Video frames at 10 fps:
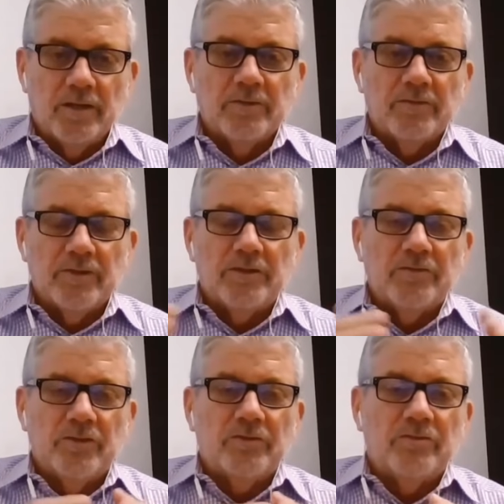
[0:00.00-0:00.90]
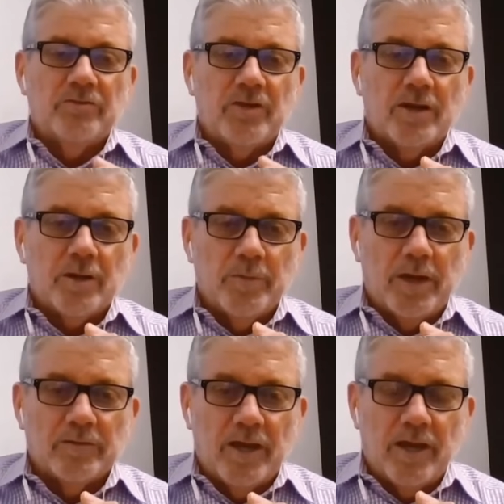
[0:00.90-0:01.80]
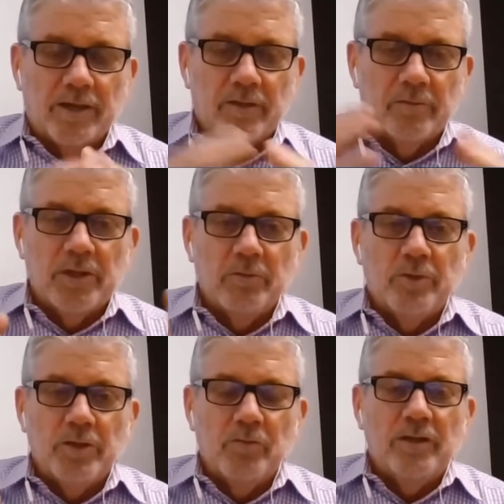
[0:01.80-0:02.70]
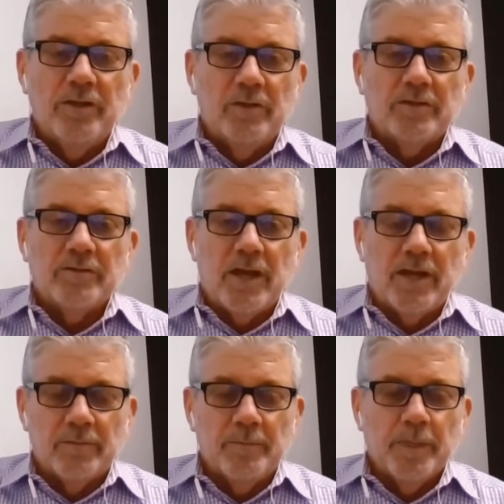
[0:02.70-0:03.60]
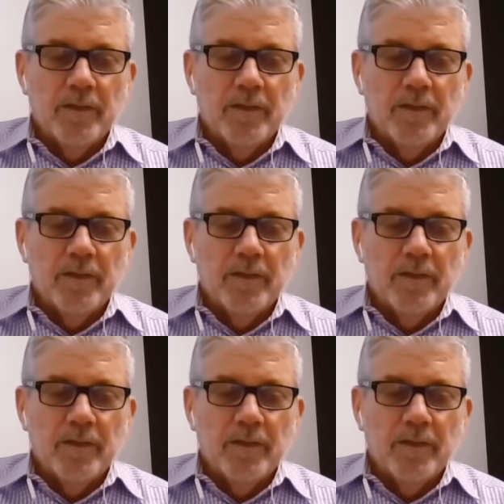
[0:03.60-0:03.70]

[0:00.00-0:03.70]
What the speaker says: Let's just talk about that. And we really looked at